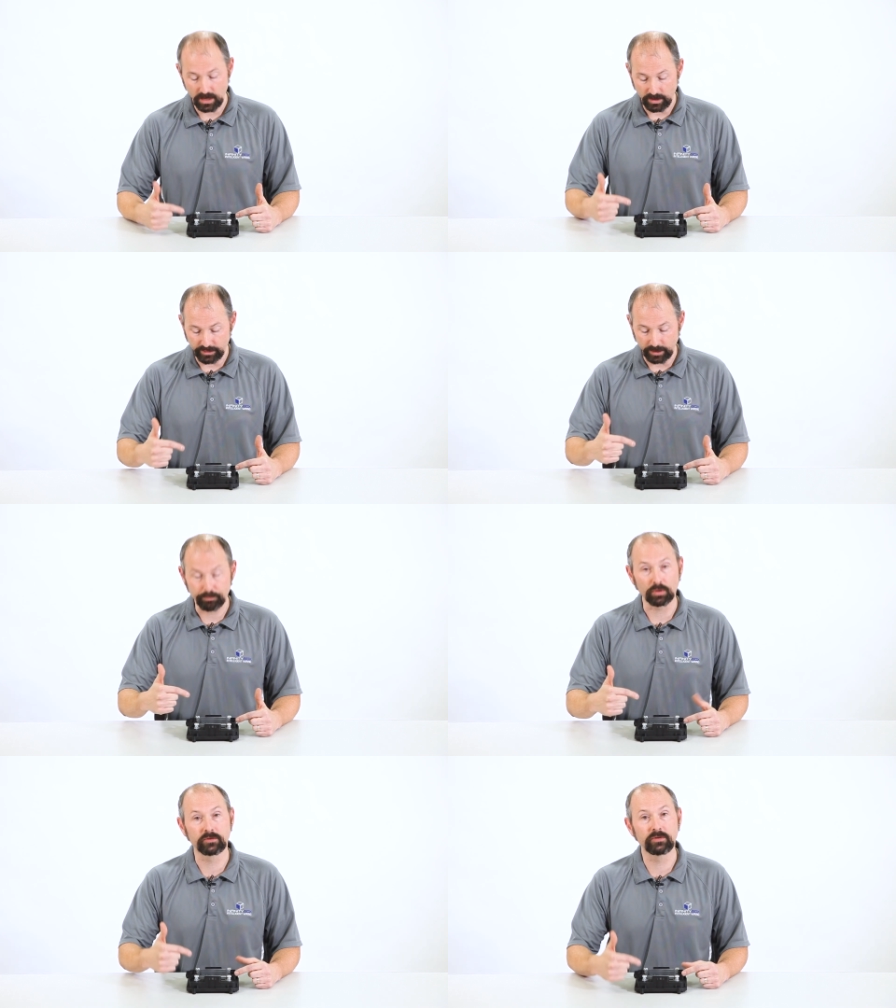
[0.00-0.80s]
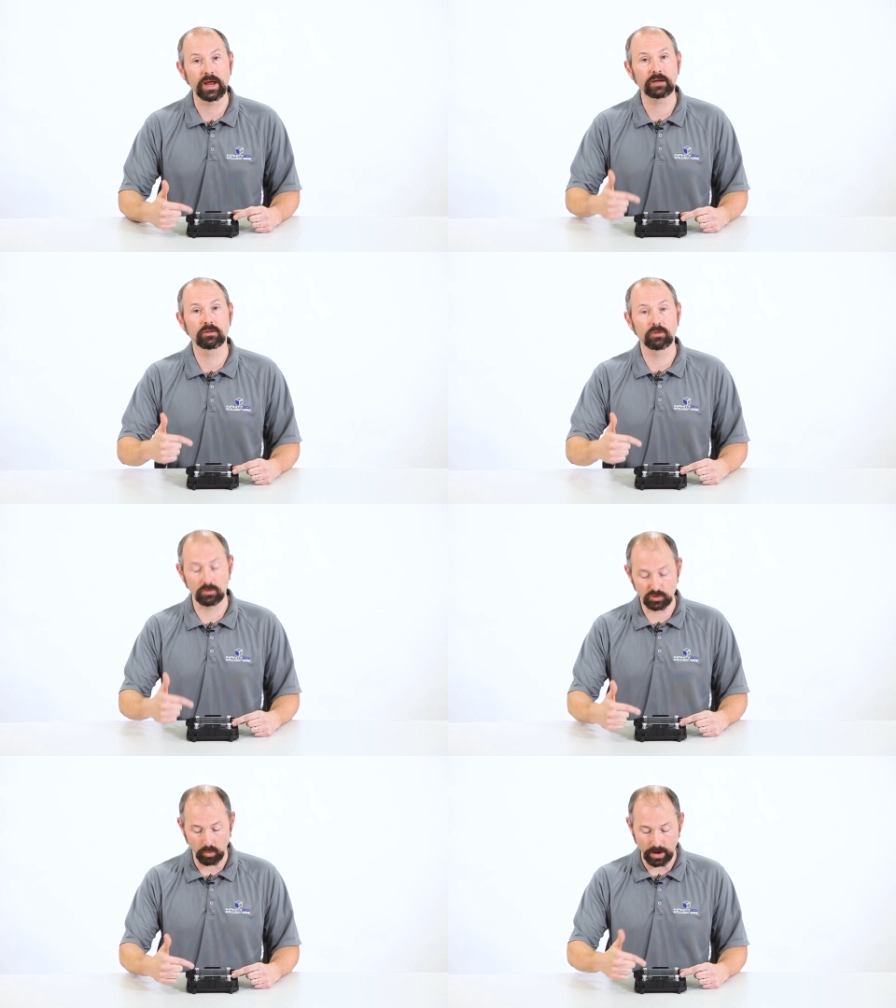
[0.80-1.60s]
that protect
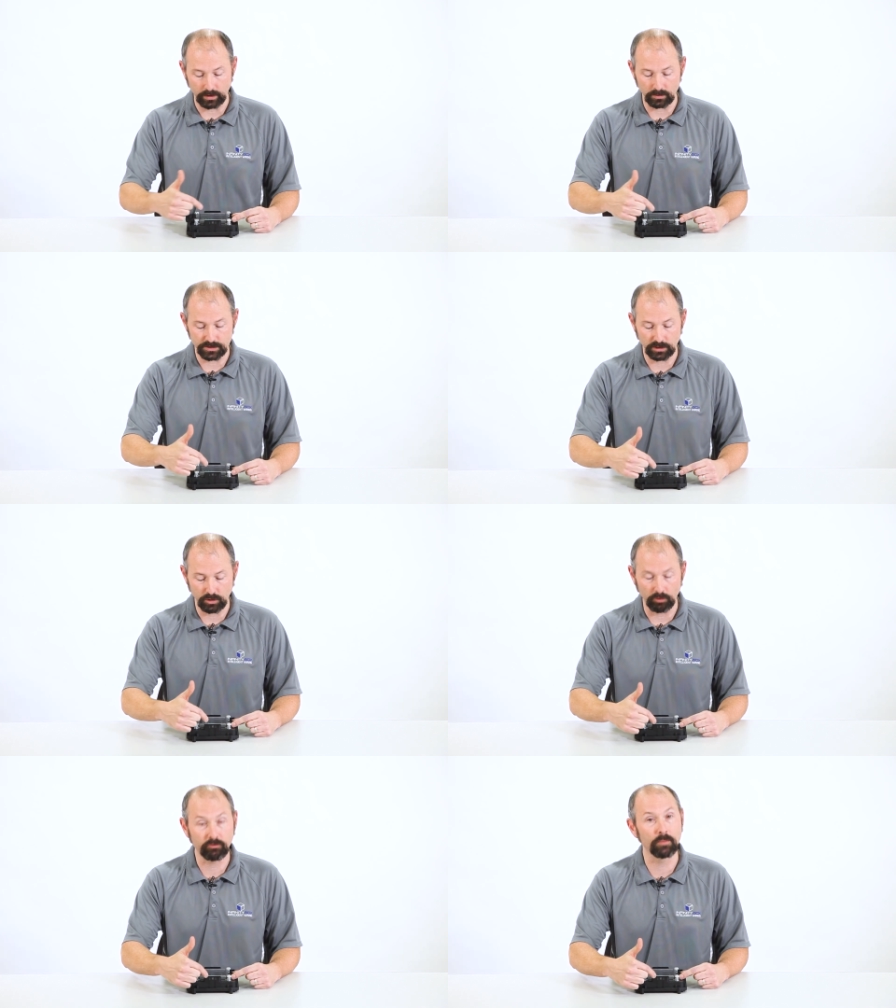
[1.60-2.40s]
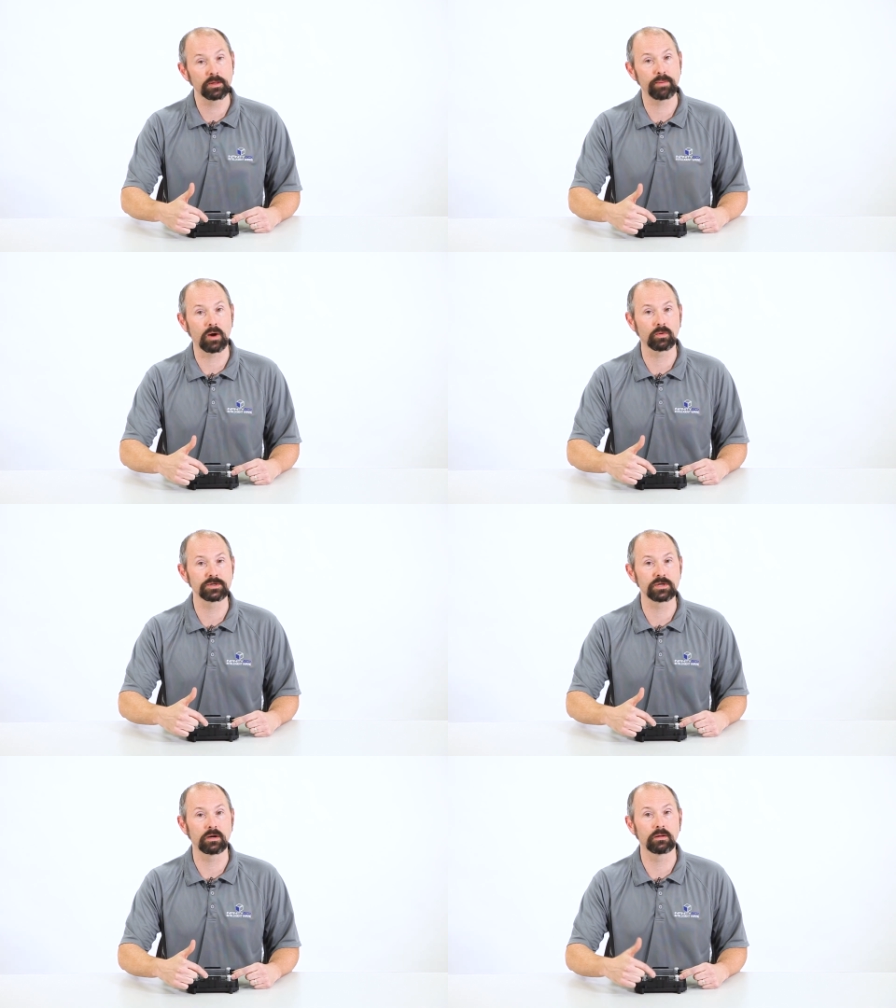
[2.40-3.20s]
those wires that go from the power
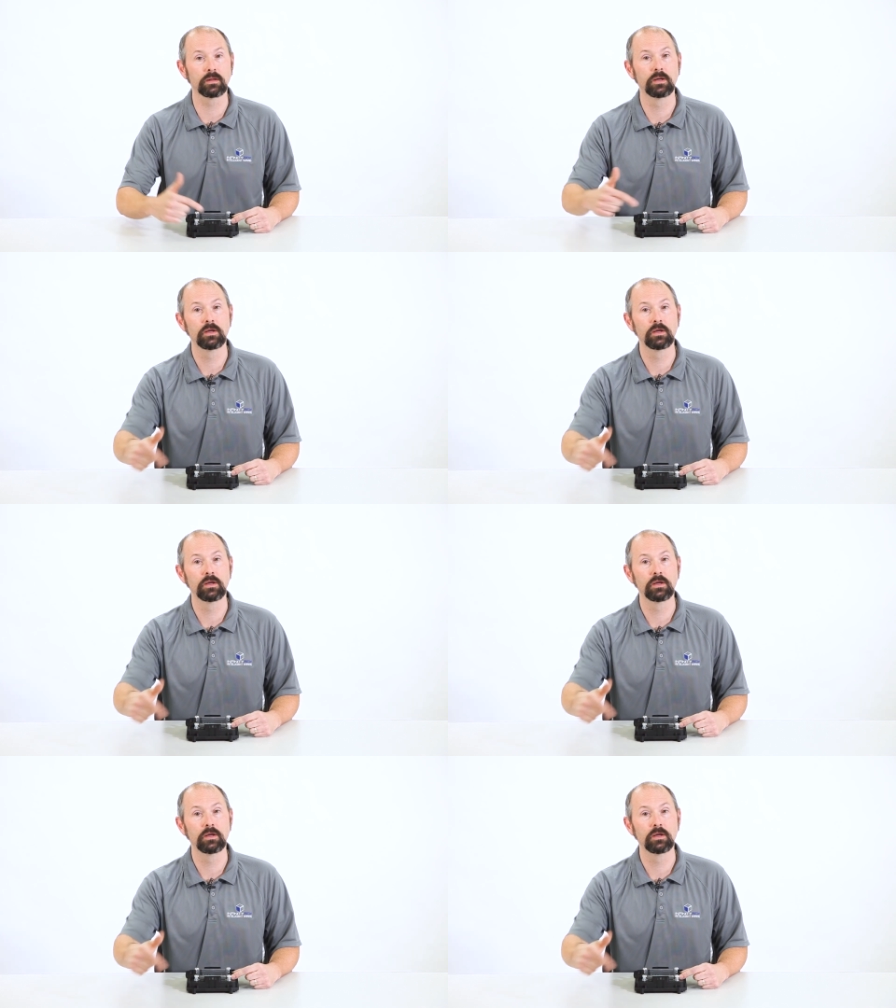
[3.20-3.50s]
cell